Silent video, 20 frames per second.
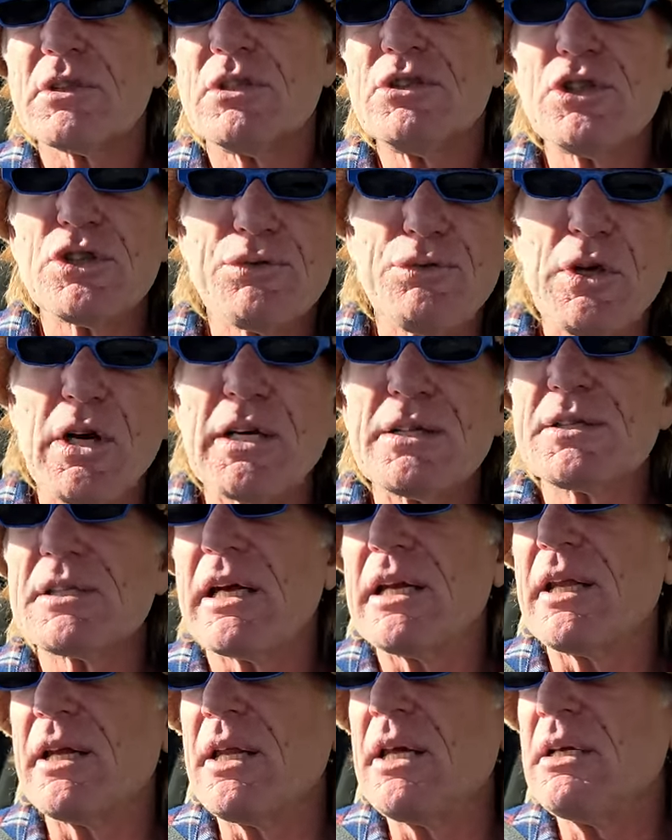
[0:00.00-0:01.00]
Just thought I'd
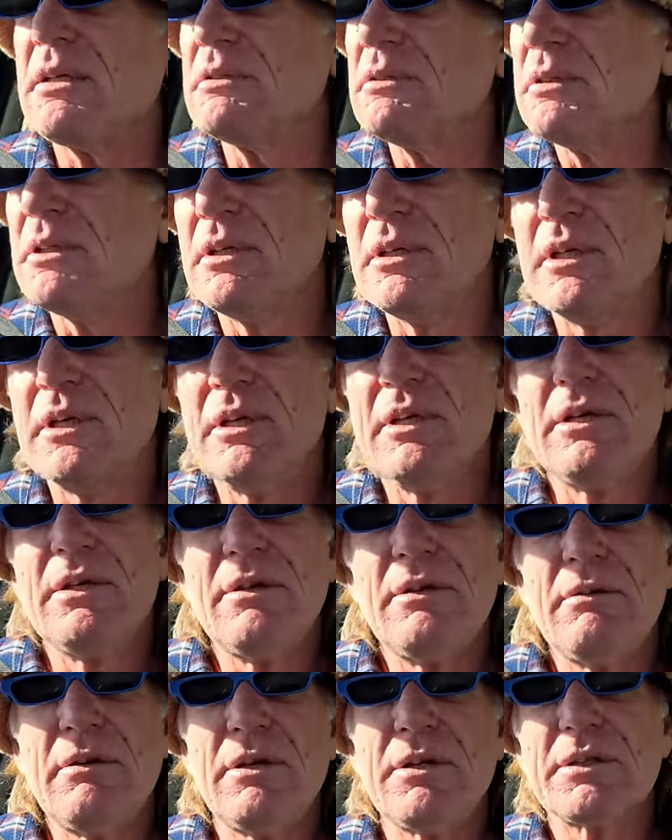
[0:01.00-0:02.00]
tell you that.
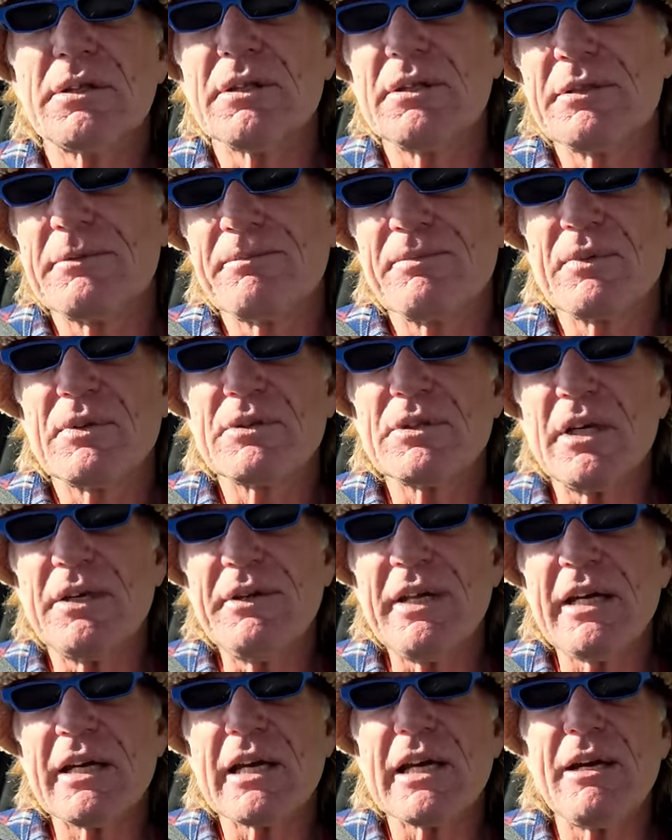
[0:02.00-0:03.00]
Right. So I'm
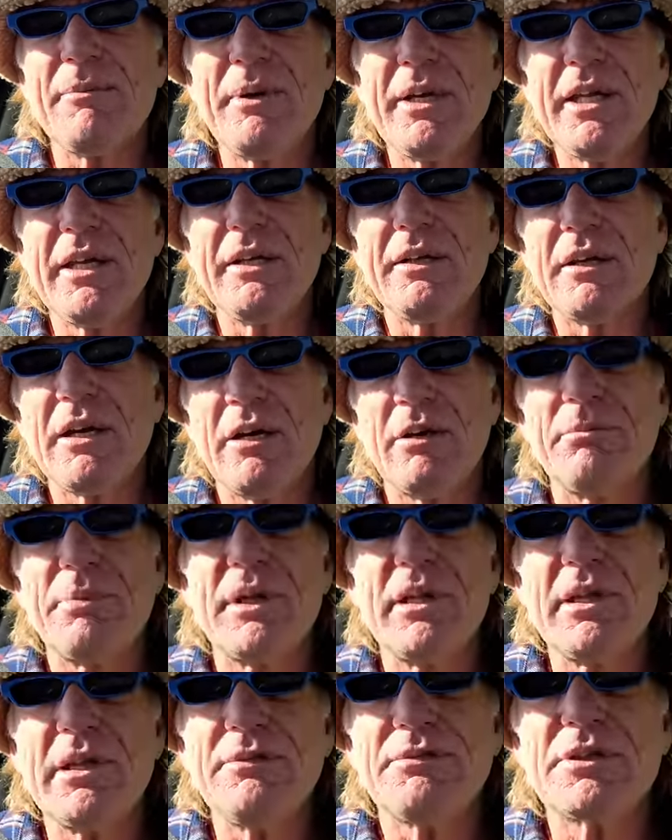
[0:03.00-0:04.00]
now coming in, I
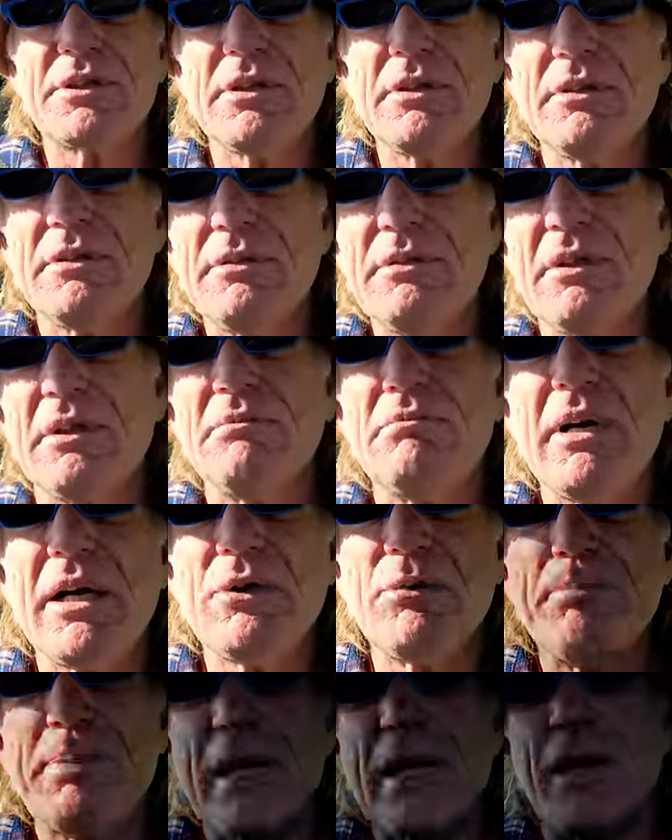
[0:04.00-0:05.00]
believe, to
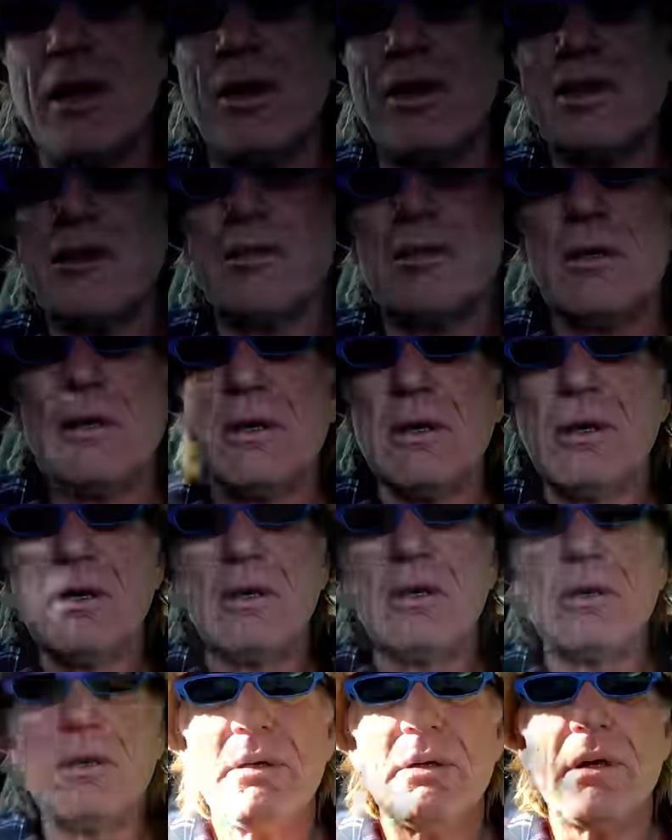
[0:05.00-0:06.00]

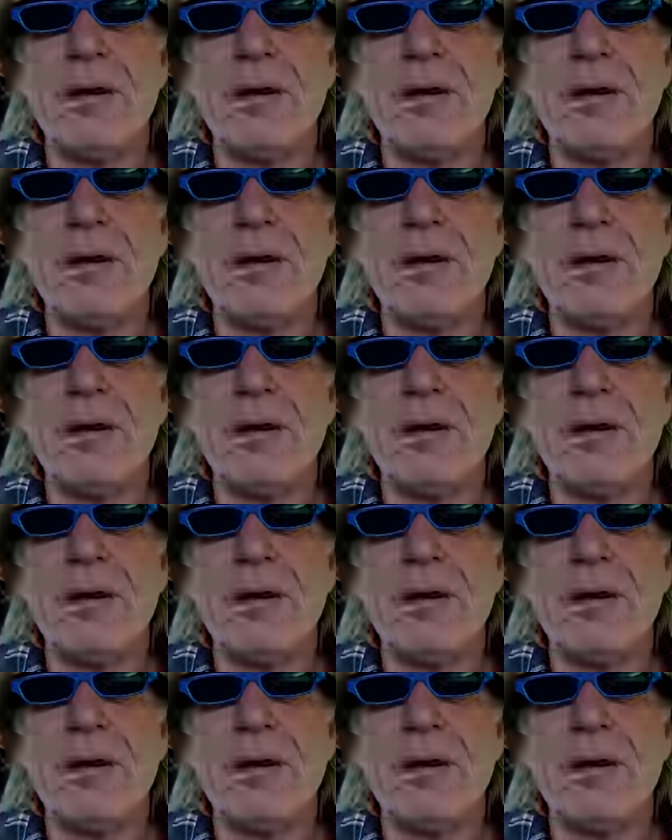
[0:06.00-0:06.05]
Mulbarton.